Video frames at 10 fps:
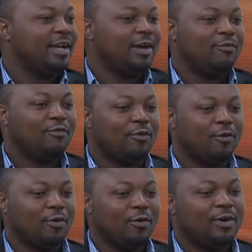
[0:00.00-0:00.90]

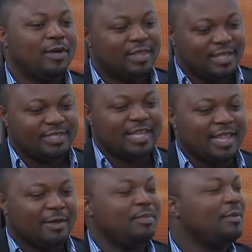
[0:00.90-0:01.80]
for these
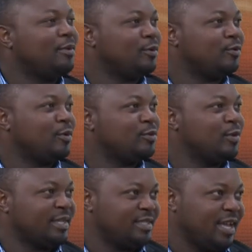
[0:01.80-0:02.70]
other people to also
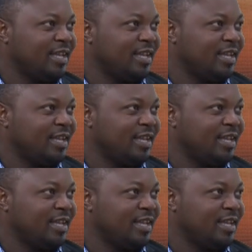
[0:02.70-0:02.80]
excel.